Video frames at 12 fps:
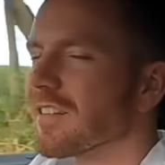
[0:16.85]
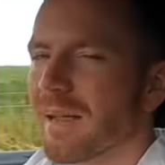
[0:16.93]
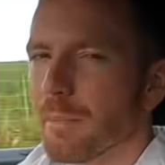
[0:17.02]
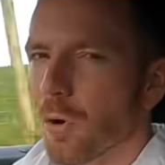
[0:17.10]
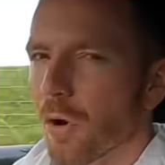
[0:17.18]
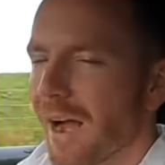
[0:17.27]
I
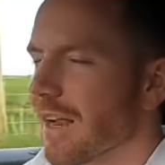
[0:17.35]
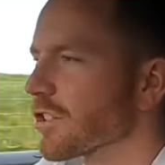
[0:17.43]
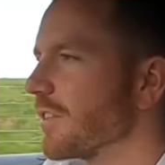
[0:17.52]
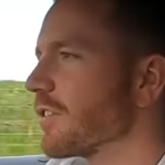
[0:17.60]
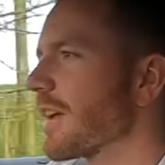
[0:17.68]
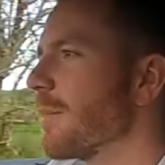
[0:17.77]
say bought, I
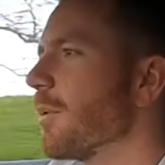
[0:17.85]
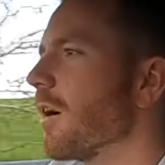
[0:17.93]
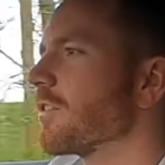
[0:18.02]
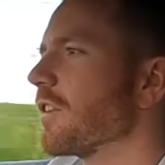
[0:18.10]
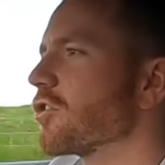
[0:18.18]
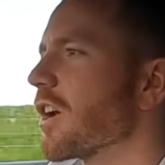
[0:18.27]
actually took it in
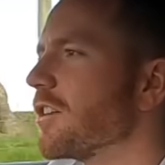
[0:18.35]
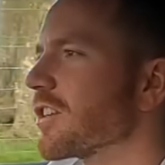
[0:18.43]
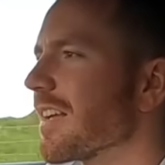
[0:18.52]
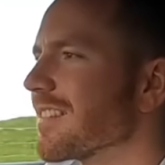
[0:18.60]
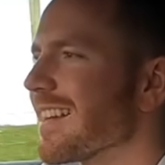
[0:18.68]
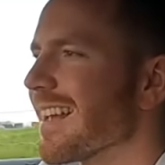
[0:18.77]
part exchange
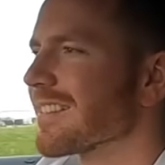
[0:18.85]
against an